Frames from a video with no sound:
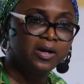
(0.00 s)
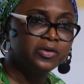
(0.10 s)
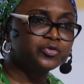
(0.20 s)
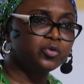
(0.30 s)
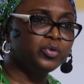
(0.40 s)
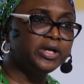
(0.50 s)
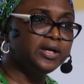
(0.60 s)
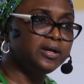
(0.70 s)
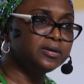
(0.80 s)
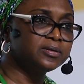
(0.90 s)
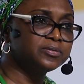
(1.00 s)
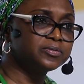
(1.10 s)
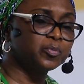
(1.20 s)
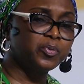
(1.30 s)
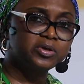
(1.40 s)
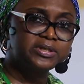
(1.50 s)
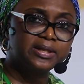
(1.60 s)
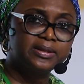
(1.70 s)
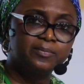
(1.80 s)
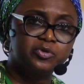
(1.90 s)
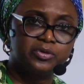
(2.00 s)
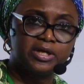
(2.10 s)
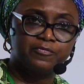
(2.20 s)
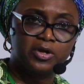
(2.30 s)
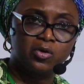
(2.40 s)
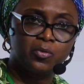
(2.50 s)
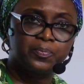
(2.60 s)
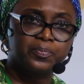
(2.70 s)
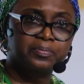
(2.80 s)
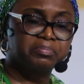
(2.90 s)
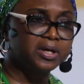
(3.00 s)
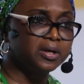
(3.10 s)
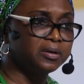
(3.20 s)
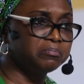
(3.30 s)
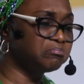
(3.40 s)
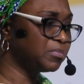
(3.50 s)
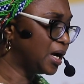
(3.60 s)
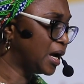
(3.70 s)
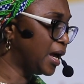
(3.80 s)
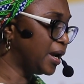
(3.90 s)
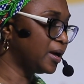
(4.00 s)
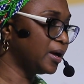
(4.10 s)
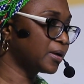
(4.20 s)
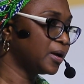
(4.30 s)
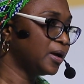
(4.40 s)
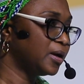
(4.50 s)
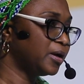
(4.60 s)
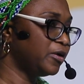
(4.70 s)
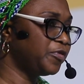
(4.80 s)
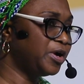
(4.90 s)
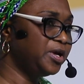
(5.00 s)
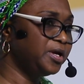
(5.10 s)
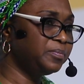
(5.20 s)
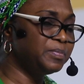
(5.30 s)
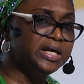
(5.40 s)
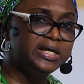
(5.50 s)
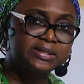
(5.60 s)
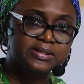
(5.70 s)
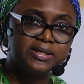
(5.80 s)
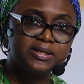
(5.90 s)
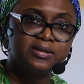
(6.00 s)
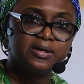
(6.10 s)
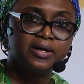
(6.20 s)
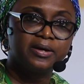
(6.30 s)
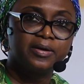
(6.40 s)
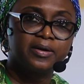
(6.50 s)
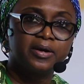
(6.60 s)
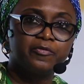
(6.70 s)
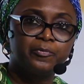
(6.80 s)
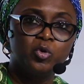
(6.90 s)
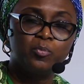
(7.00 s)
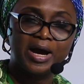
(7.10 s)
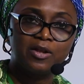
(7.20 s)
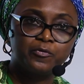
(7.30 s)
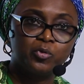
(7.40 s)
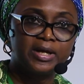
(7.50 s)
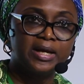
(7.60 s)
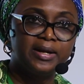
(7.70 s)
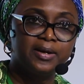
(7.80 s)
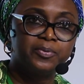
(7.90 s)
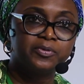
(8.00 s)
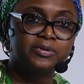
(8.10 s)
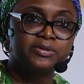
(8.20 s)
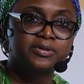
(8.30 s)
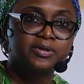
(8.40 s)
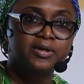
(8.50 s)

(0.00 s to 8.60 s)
So we supported them to develop a very easy mobile phone enabled,